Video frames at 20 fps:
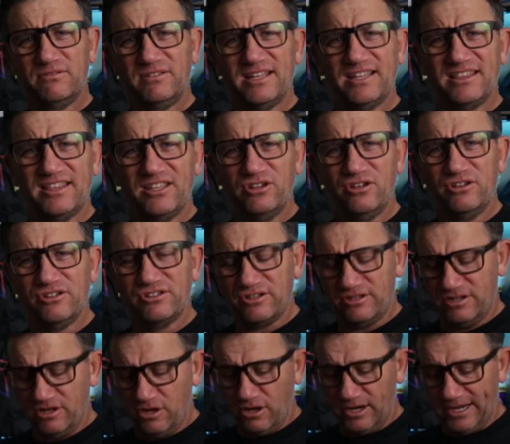get the news
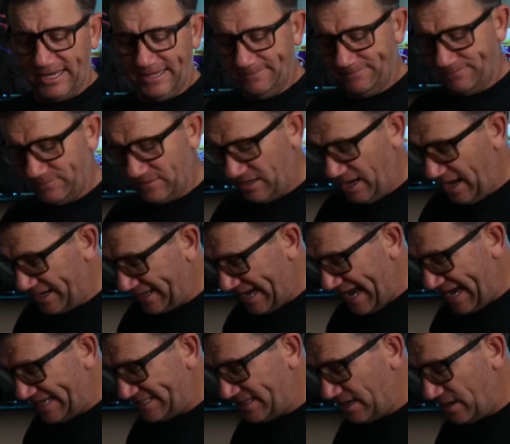in early.
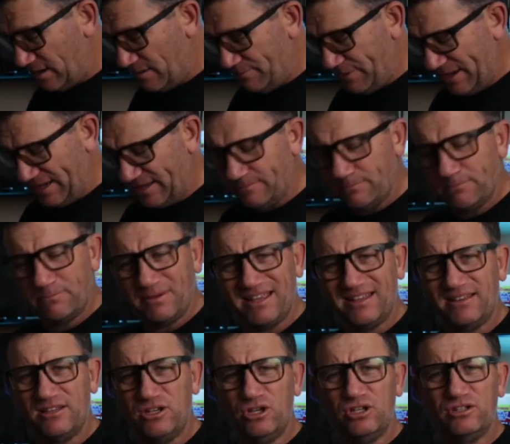Okay, so
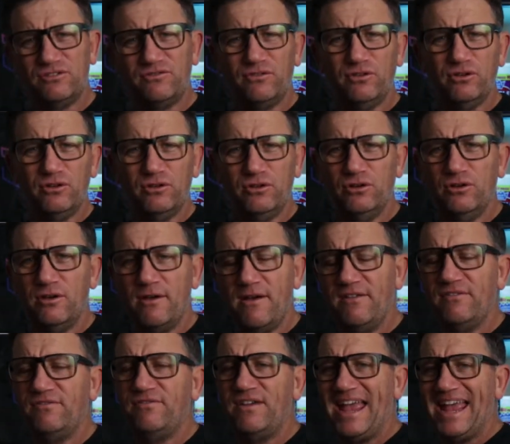big news for
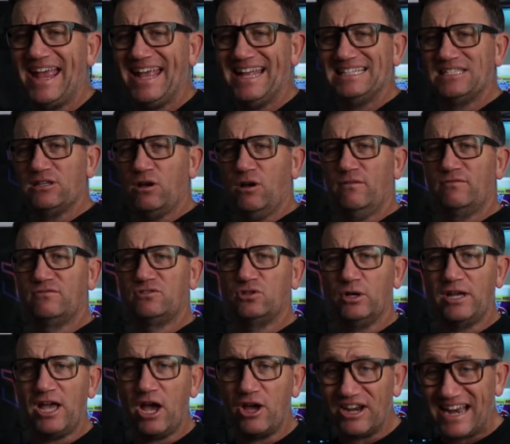fans of
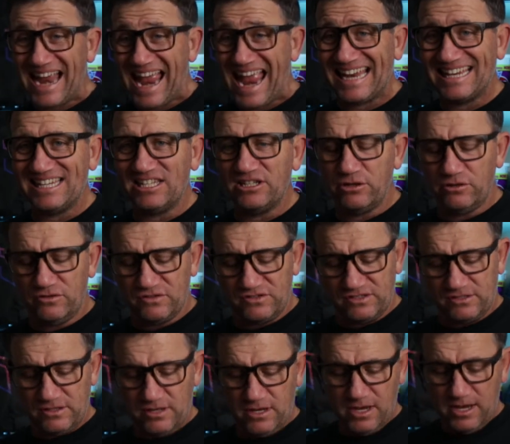Toyota and
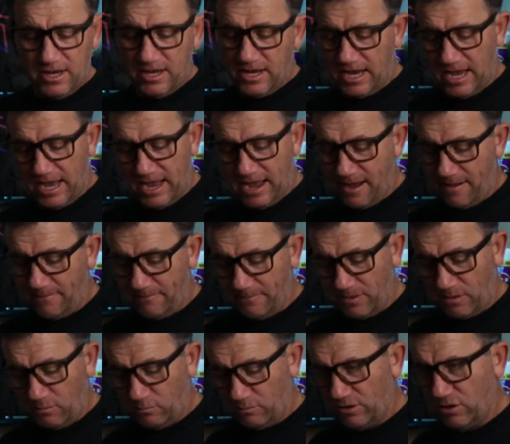Utes.
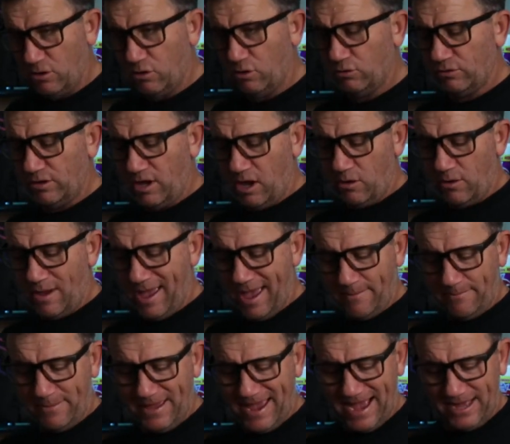We all know
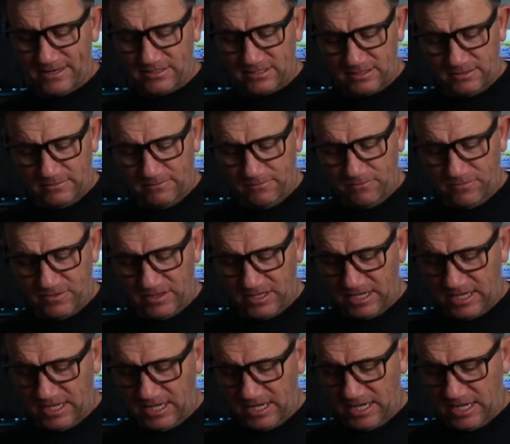about
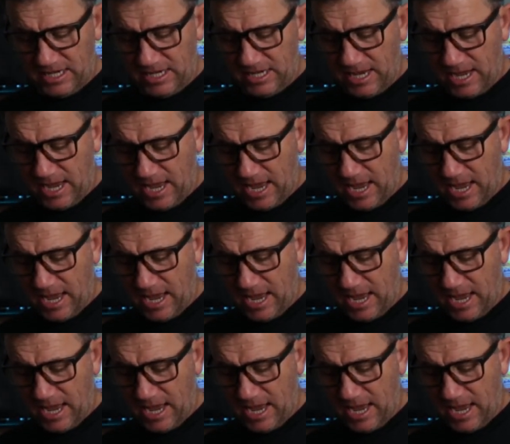the